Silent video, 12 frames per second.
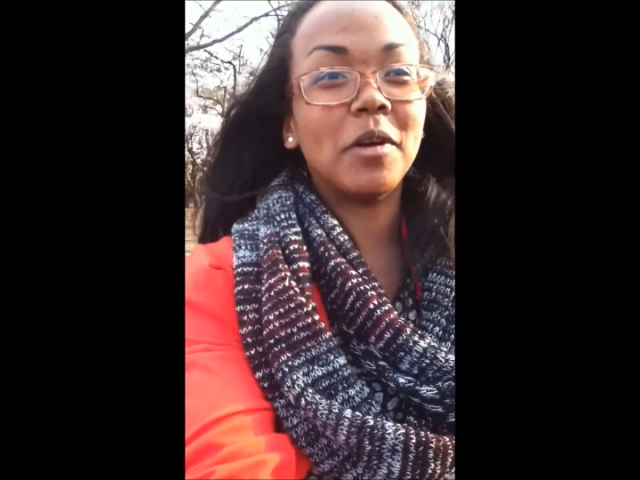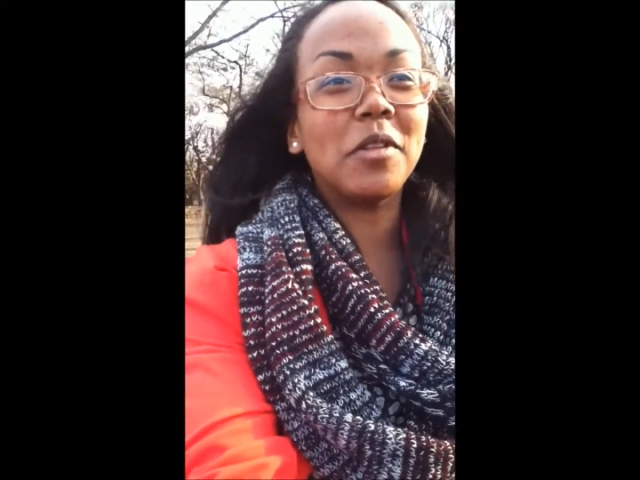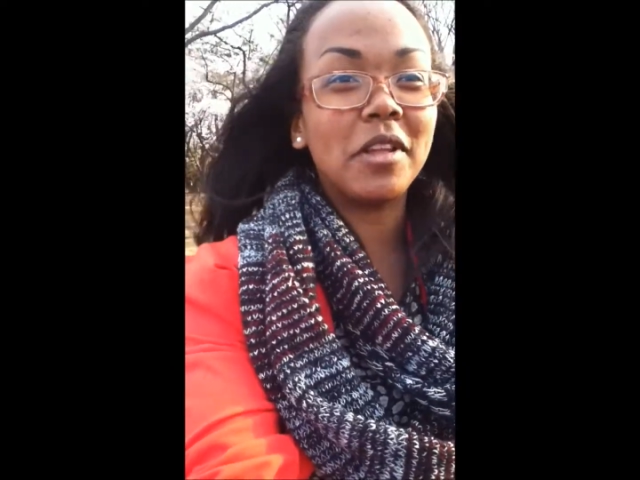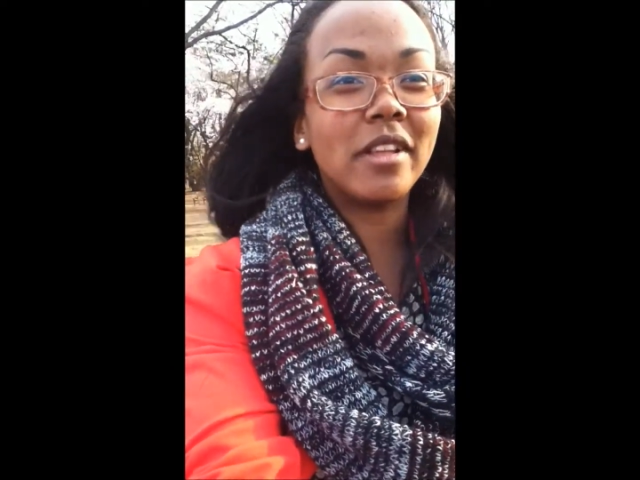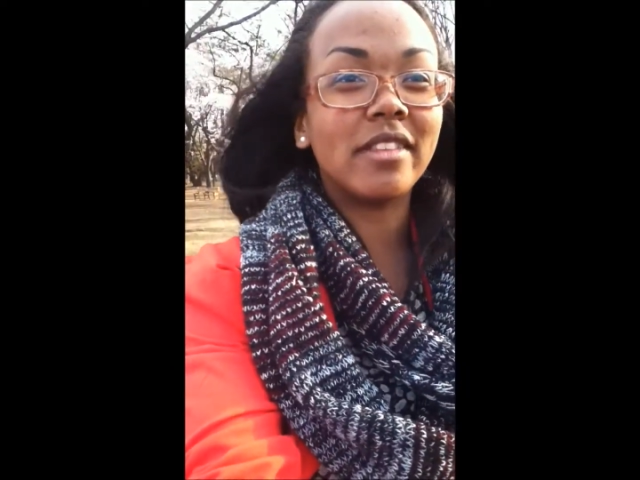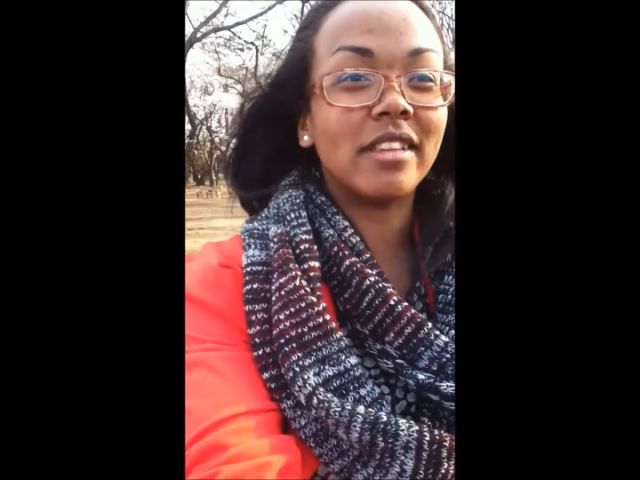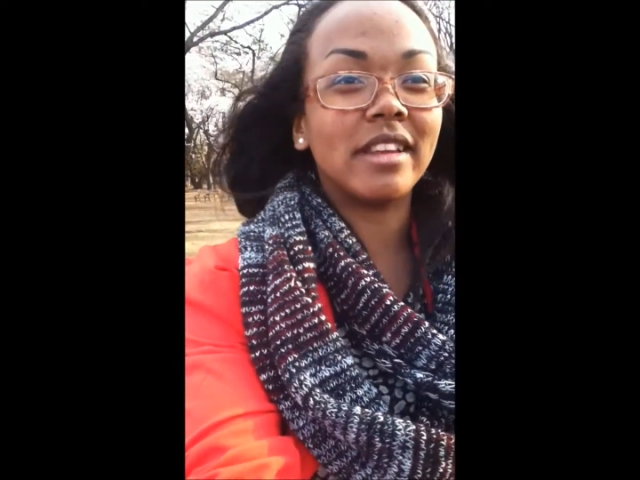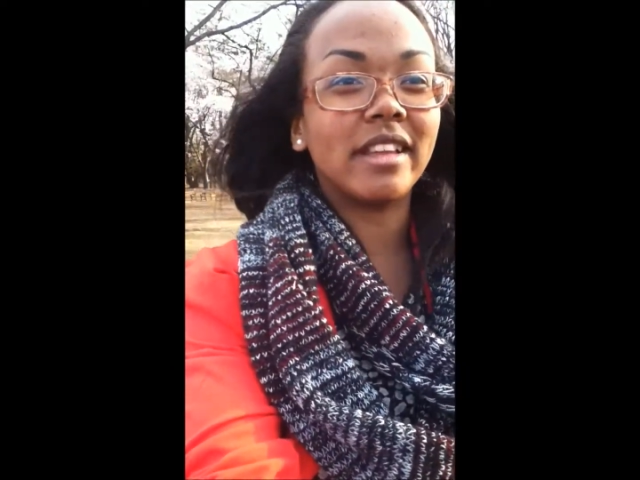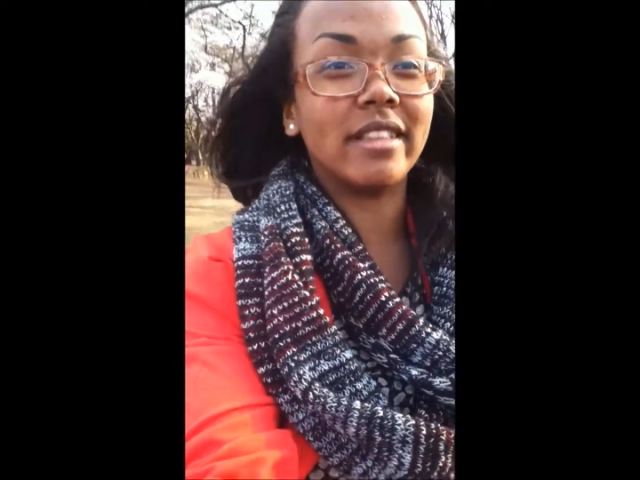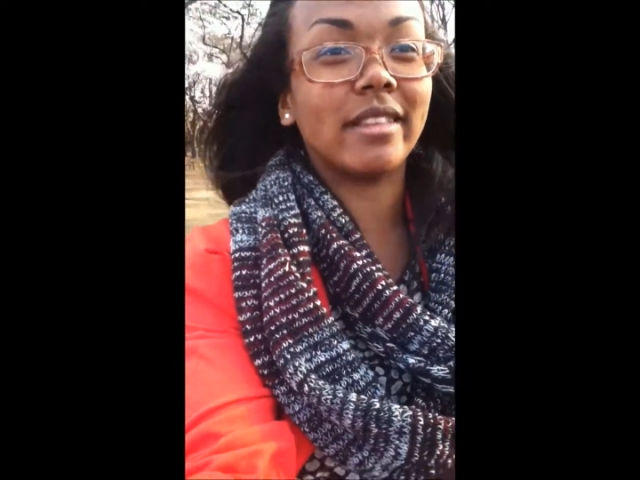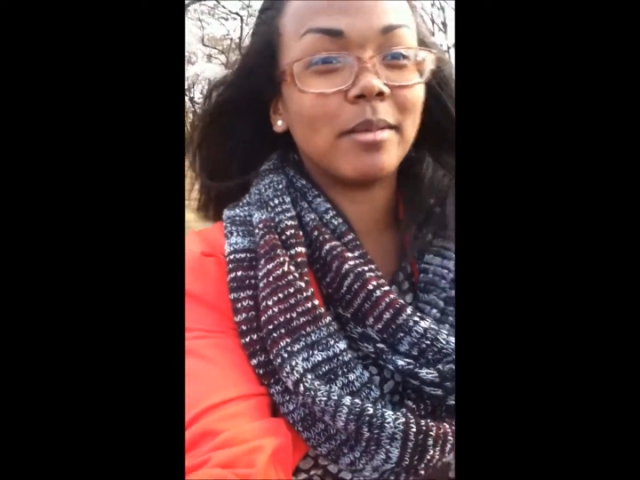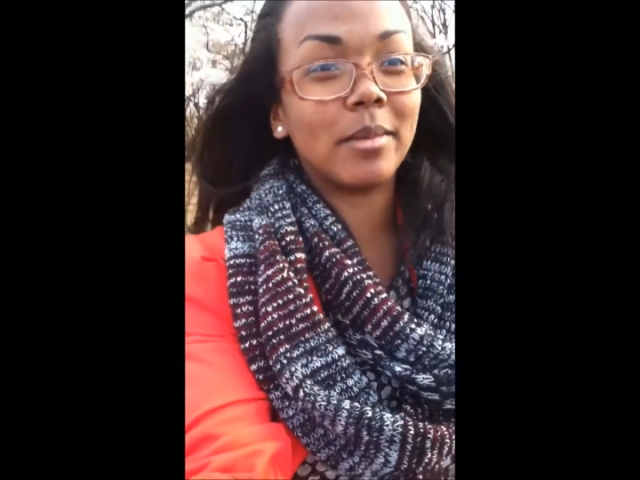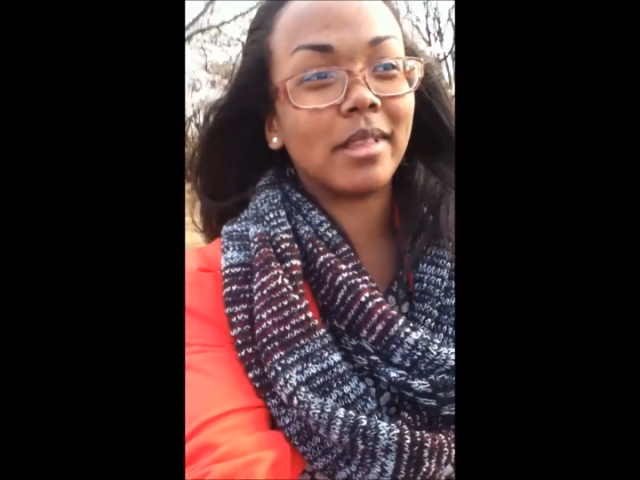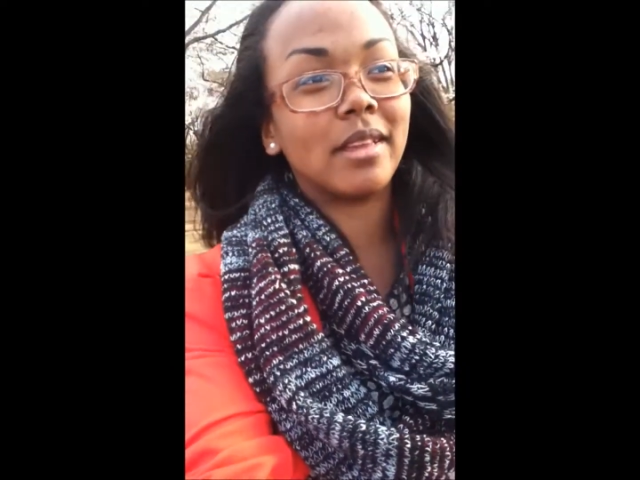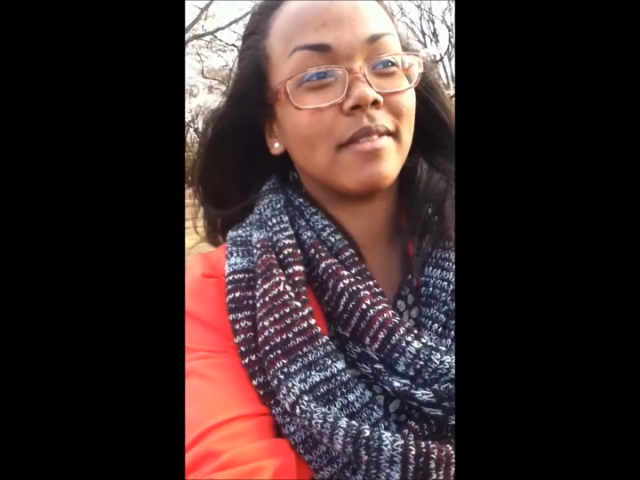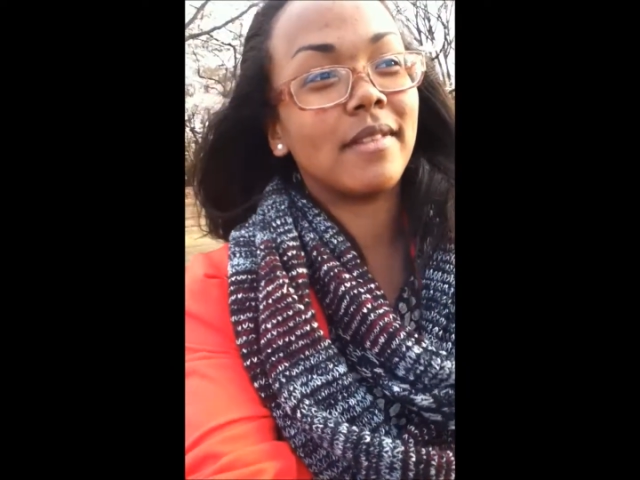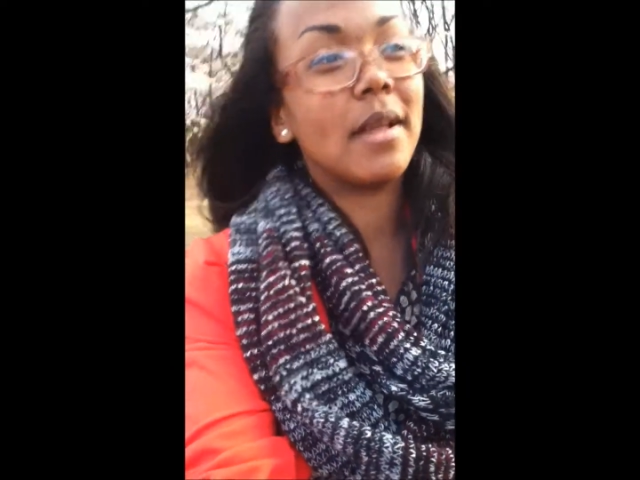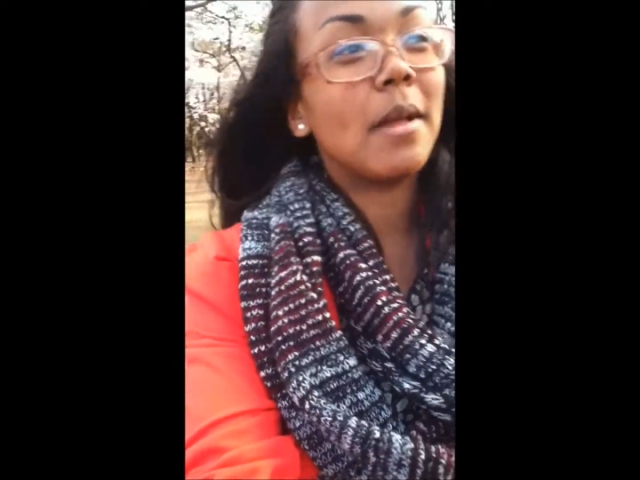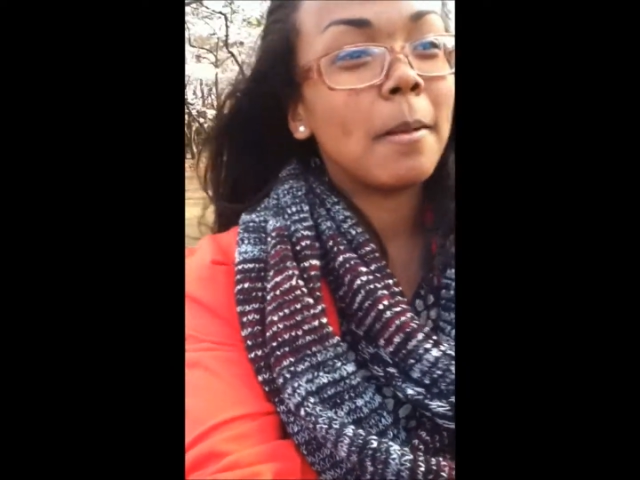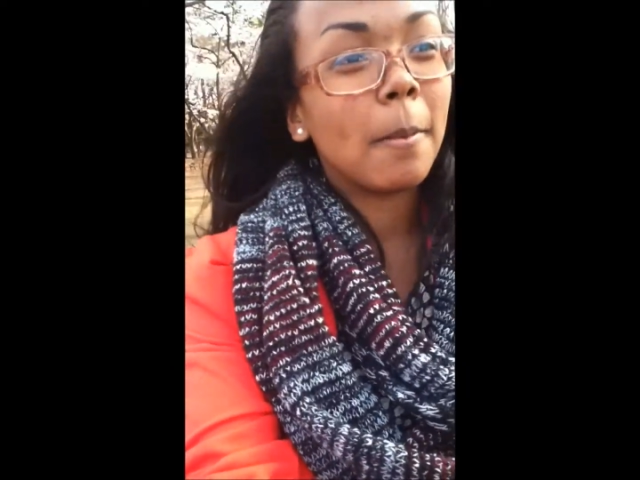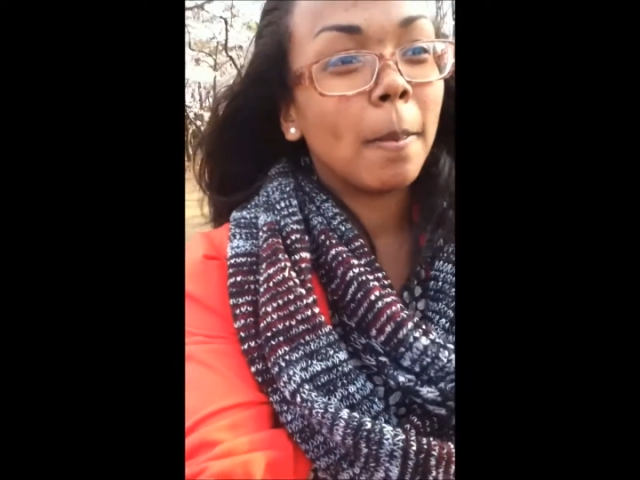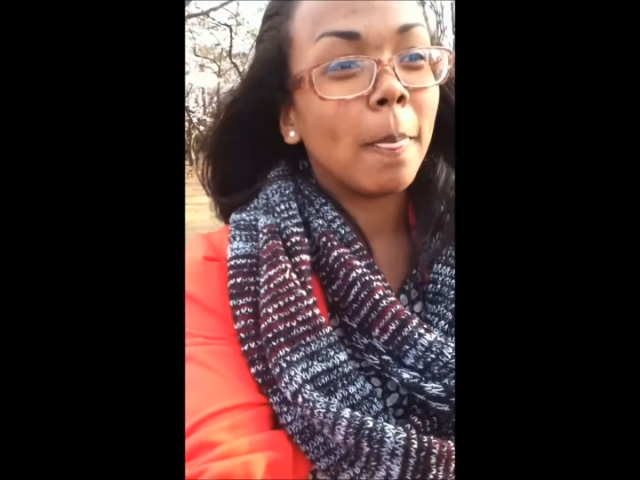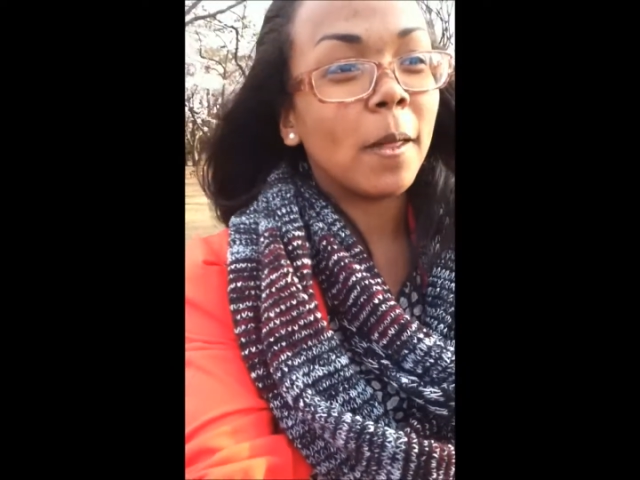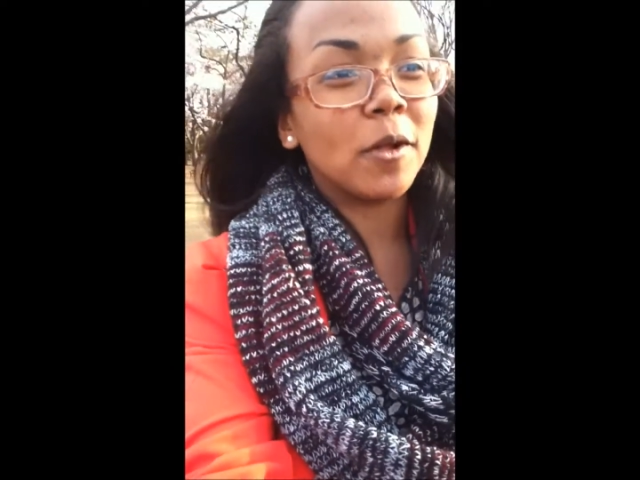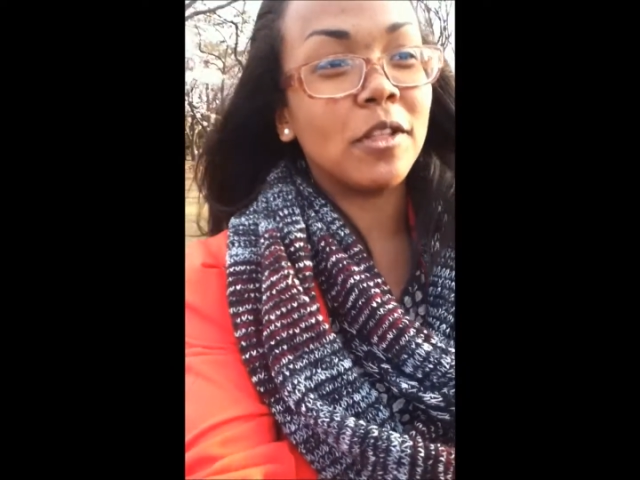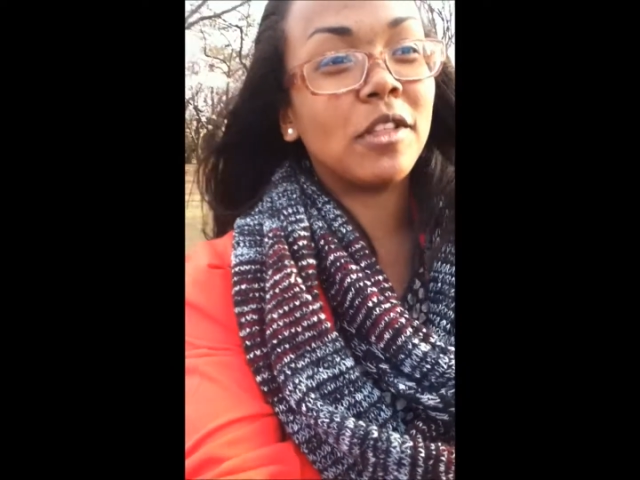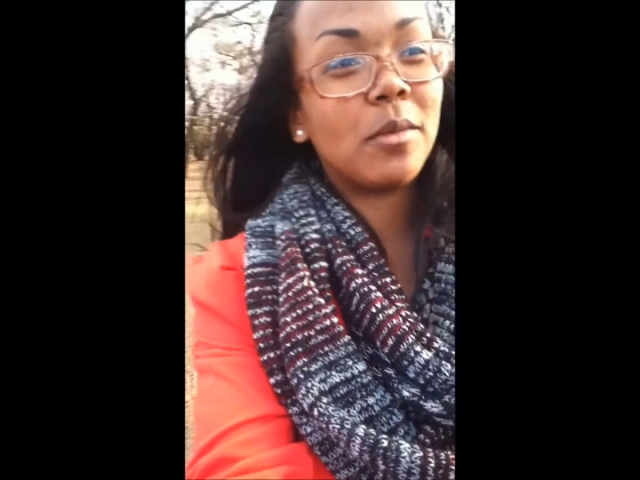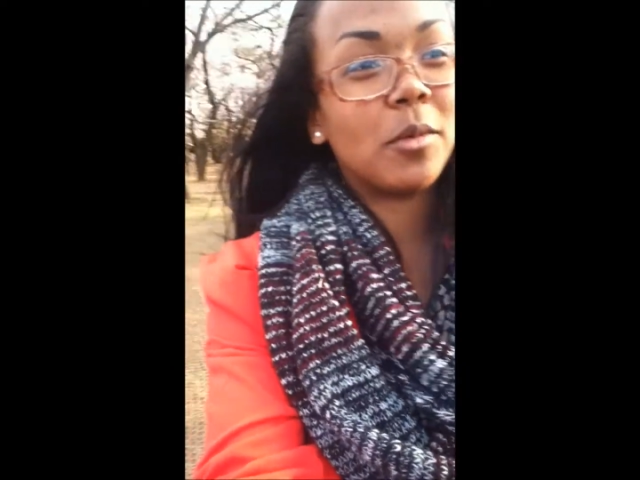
but only on Sundays, I believe, early in